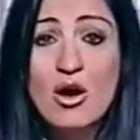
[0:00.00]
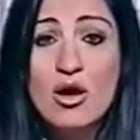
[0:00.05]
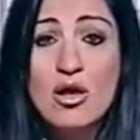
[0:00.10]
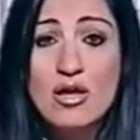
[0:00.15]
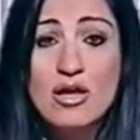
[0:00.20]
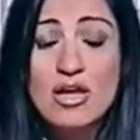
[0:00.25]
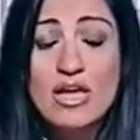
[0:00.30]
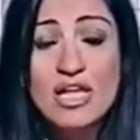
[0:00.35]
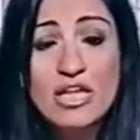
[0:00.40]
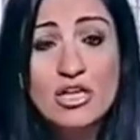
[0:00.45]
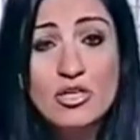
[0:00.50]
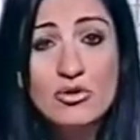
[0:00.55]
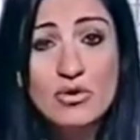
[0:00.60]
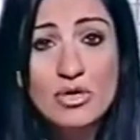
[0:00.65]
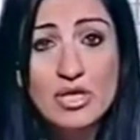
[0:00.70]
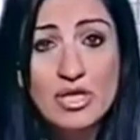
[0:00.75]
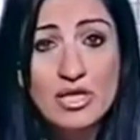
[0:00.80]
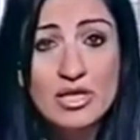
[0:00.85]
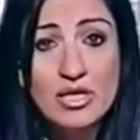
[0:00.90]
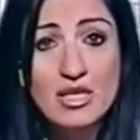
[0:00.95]
uh,
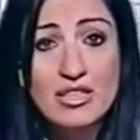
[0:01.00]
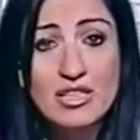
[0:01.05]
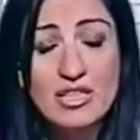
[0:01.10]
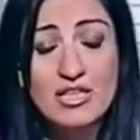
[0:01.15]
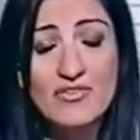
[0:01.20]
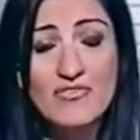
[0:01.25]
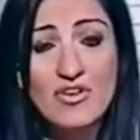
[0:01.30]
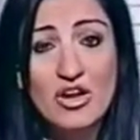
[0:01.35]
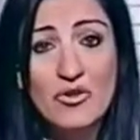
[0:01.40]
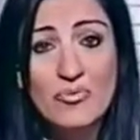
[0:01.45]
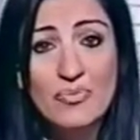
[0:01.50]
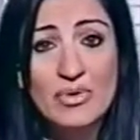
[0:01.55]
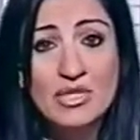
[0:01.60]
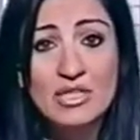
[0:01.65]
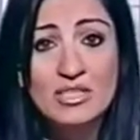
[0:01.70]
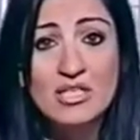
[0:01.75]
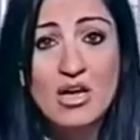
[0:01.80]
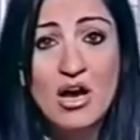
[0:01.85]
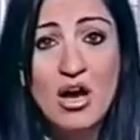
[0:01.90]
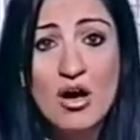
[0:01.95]
hindering the
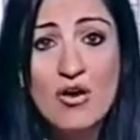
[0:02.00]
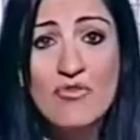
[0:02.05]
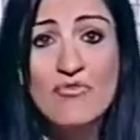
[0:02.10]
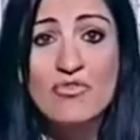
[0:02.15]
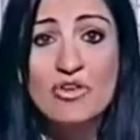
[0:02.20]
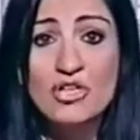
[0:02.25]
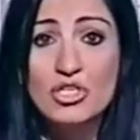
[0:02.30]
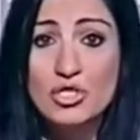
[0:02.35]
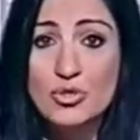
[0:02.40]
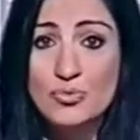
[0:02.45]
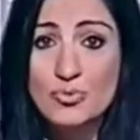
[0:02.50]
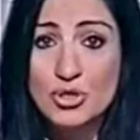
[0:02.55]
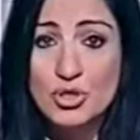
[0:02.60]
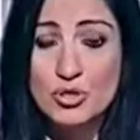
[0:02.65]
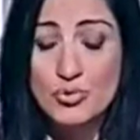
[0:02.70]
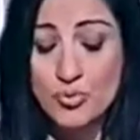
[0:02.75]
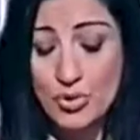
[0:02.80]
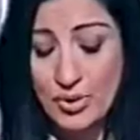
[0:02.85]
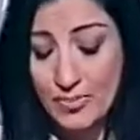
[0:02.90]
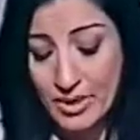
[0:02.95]
development of
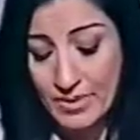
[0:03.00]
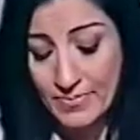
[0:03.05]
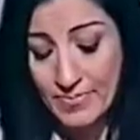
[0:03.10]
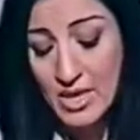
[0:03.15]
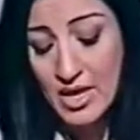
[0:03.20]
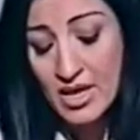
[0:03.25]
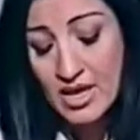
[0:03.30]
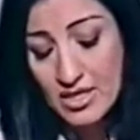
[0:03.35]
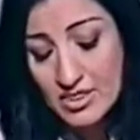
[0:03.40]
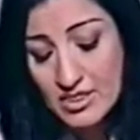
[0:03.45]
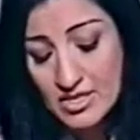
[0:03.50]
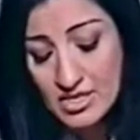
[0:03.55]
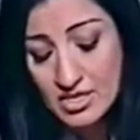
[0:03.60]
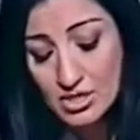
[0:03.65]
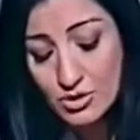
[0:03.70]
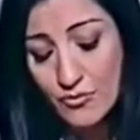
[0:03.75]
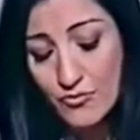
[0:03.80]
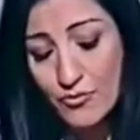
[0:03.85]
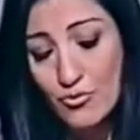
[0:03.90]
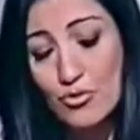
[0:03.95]
Egyptian women.
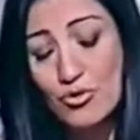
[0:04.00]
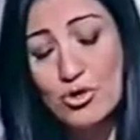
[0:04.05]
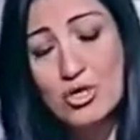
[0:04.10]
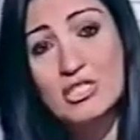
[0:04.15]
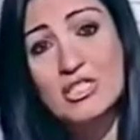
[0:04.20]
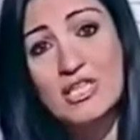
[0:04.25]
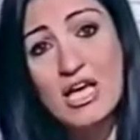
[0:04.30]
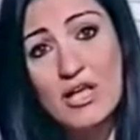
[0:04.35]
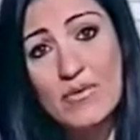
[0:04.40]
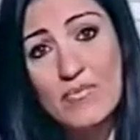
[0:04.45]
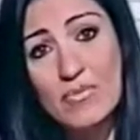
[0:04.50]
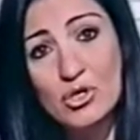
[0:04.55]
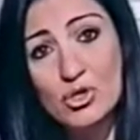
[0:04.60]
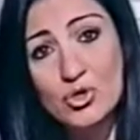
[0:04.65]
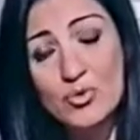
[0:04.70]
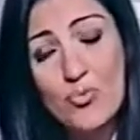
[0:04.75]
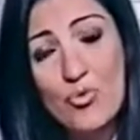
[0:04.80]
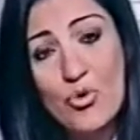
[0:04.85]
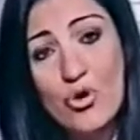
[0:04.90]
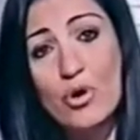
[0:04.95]
This, of course, and
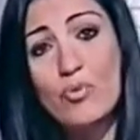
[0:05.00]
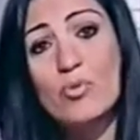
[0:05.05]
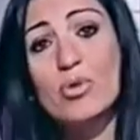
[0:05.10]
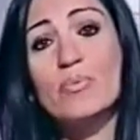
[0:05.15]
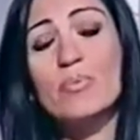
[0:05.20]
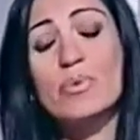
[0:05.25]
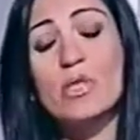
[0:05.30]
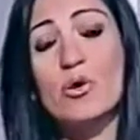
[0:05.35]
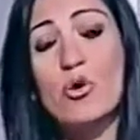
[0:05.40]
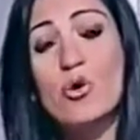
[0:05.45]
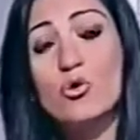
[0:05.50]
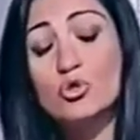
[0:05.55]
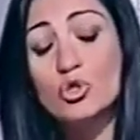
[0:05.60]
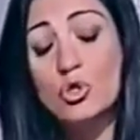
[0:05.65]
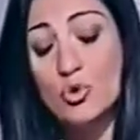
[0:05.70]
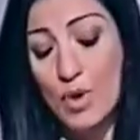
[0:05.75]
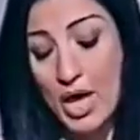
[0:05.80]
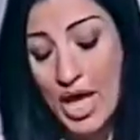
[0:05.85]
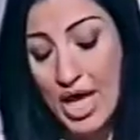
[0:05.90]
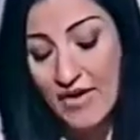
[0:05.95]
much more, we'll be
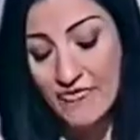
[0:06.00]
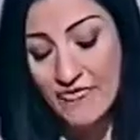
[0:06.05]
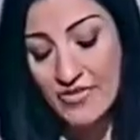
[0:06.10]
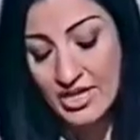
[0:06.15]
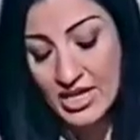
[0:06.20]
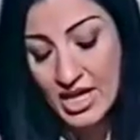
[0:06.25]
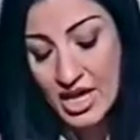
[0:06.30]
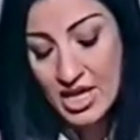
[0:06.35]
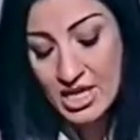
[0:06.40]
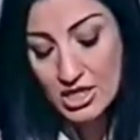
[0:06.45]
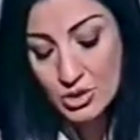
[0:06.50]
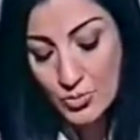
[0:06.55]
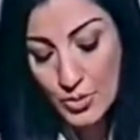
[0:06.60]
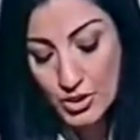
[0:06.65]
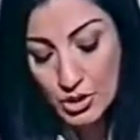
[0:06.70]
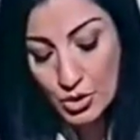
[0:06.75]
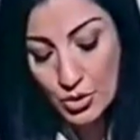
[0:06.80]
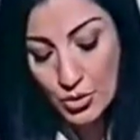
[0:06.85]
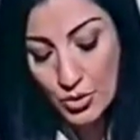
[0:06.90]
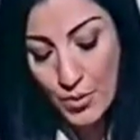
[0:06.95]
also having
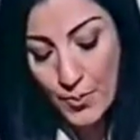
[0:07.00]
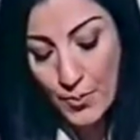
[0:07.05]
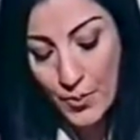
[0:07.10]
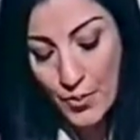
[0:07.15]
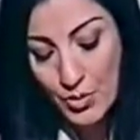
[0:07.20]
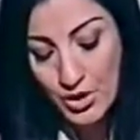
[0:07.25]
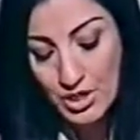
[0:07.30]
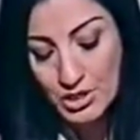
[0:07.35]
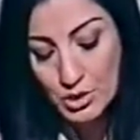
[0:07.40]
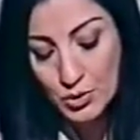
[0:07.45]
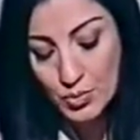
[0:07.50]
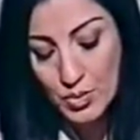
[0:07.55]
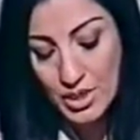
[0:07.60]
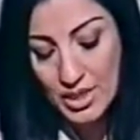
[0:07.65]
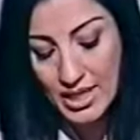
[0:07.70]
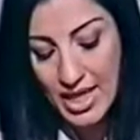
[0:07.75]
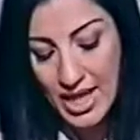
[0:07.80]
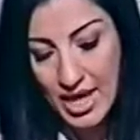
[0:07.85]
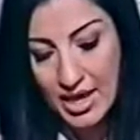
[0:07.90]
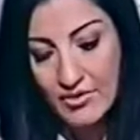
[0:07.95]
special reports.
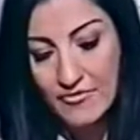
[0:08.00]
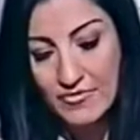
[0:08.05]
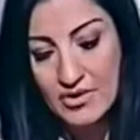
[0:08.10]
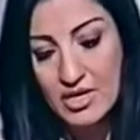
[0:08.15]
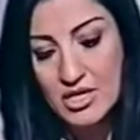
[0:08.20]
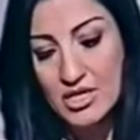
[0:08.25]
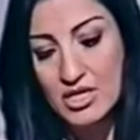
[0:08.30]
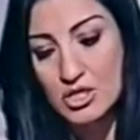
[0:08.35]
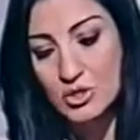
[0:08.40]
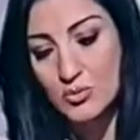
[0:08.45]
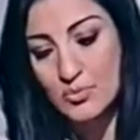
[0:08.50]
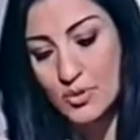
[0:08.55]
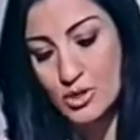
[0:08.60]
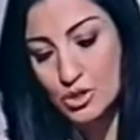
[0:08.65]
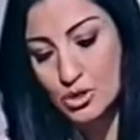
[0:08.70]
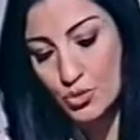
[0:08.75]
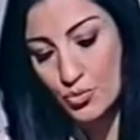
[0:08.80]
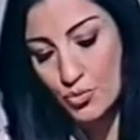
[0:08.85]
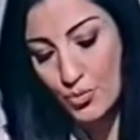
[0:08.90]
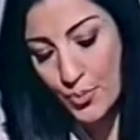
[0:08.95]
We'll have a
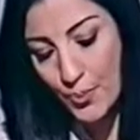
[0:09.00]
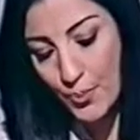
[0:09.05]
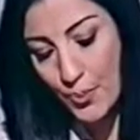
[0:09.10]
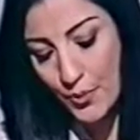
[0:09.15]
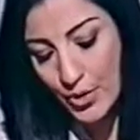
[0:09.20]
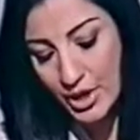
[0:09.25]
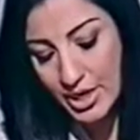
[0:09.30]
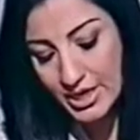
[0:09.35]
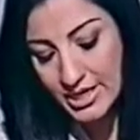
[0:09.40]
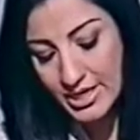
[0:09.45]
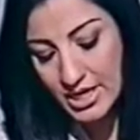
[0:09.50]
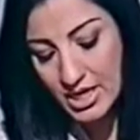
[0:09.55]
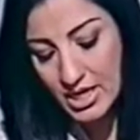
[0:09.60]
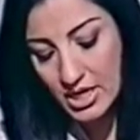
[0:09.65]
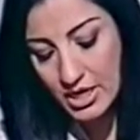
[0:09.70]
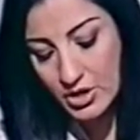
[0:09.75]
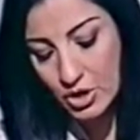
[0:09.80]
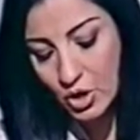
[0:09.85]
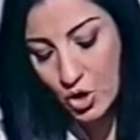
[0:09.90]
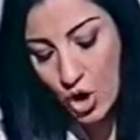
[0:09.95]
special report
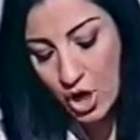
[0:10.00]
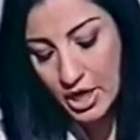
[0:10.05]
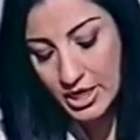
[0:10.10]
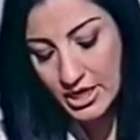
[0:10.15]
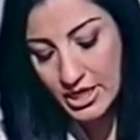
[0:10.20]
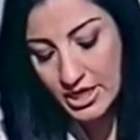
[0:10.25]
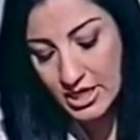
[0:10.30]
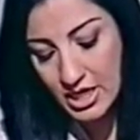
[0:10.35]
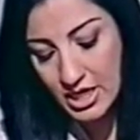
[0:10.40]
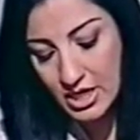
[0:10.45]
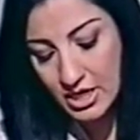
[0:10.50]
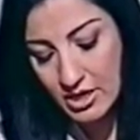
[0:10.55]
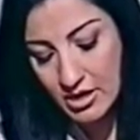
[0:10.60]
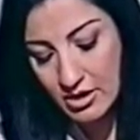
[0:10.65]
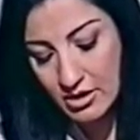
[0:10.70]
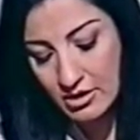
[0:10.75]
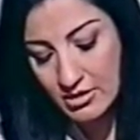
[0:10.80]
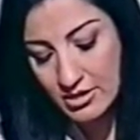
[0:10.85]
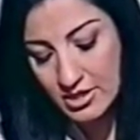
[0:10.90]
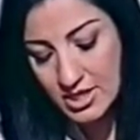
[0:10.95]
regarding
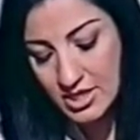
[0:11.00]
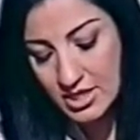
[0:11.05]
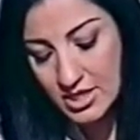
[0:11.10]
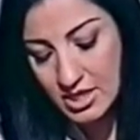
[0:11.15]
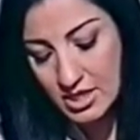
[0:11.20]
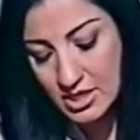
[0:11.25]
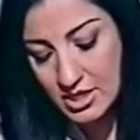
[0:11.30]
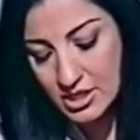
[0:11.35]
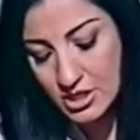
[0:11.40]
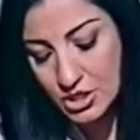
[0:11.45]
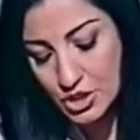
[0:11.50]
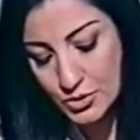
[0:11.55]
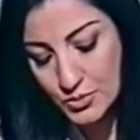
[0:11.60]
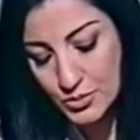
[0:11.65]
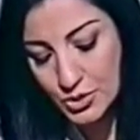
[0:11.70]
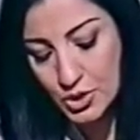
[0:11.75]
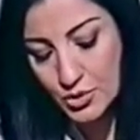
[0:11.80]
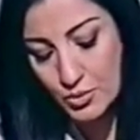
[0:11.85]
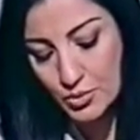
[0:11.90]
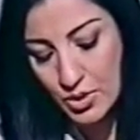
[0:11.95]
the
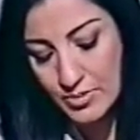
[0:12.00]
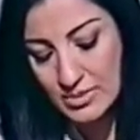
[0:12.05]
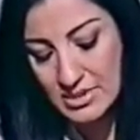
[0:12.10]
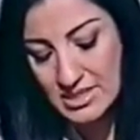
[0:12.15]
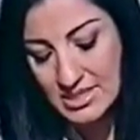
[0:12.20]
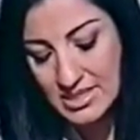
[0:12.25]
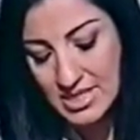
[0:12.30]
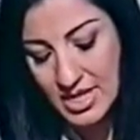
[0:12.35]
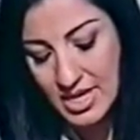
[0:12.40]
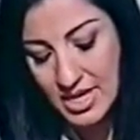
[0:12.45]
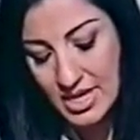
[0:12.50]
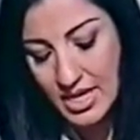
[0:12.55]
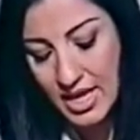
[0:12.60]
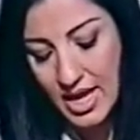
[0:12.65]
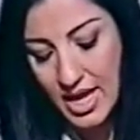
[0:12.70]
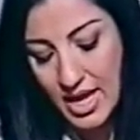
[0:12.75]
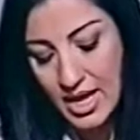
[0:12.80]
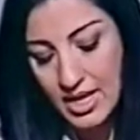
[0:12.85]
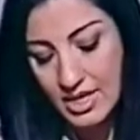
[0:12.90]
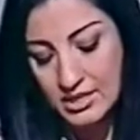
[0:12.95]
Egyptian Women's Day,
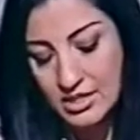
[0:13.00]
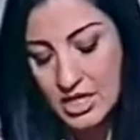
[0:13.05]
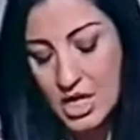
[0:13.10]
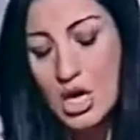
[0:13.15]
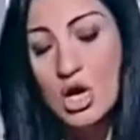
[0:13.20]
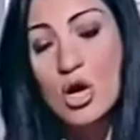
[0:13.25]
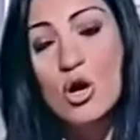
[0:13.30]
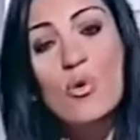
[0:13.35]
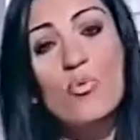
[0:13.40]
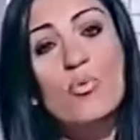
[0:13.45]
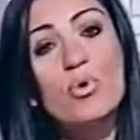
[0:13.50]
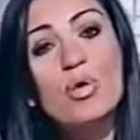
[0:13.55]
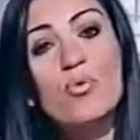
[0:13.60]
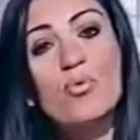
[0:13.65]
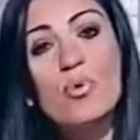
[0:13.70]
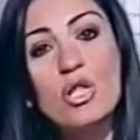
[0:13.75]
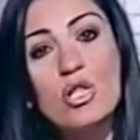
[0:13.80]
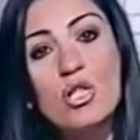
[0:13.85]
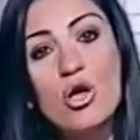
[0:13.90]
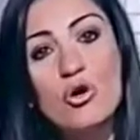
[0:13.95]
and we
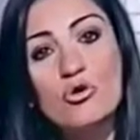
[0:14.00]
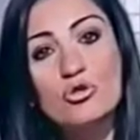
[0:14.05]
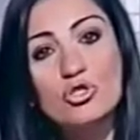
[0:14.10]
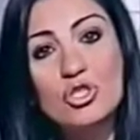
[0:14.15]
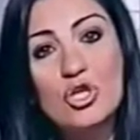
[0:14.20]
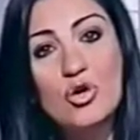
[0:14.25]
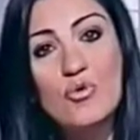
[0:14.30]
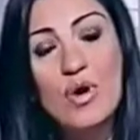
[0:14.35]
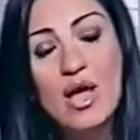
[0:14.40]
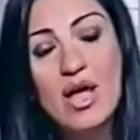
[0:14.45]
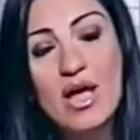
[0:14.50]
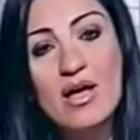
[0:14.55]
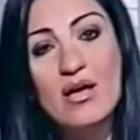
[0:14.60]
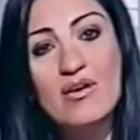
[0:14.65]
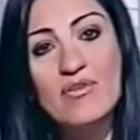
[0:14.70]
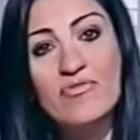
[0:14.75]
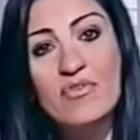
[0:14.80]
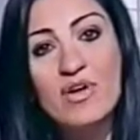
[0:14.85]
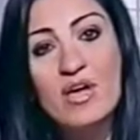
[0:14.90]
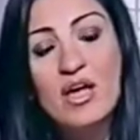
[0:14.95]
will also
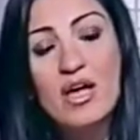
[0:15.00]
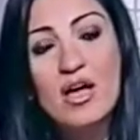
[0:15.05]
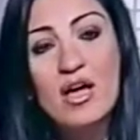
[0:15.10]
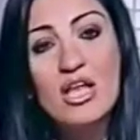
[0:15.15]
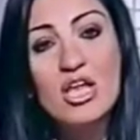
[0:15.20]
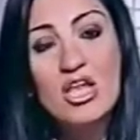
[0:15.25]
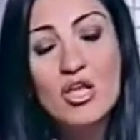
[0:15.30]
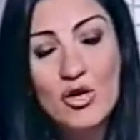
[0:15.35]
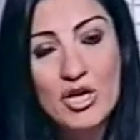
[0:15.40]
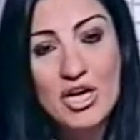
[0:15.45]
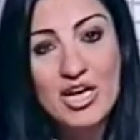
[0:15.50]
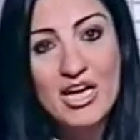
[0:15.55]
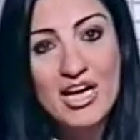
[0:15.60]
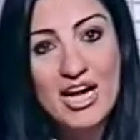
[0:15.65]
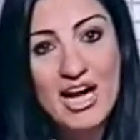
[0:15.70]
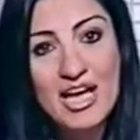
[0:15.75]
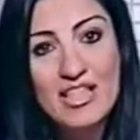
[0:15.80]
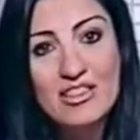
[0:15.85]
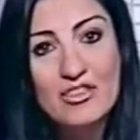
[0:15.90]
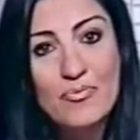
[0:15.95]
have a look
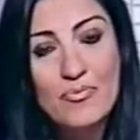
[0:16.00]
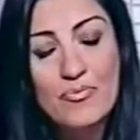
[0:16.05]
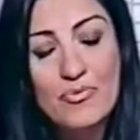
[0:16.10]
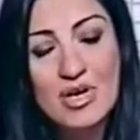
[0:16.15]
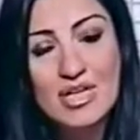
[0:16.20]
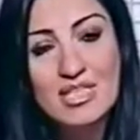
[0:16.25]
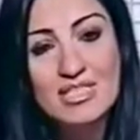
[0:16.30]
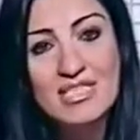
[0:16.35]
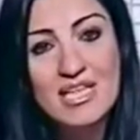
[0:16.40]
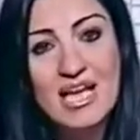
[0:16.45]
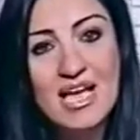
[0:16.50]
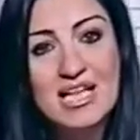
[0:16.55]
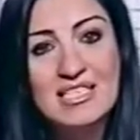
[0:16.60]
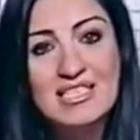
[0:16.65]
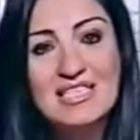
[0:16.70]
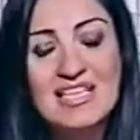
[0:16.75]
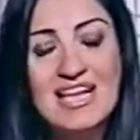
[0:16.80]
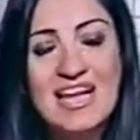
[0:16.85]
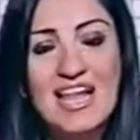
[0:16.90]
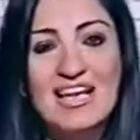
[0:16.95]
at the press and
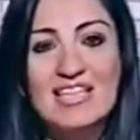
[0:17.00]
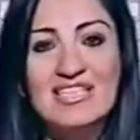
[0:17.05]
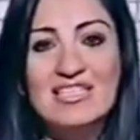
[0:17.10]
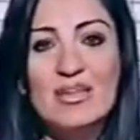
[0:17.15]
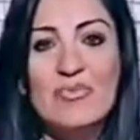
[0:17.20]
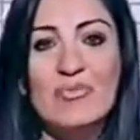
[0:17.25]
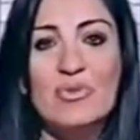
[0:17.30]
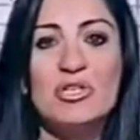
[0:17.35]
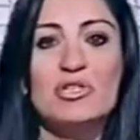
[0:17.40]
select some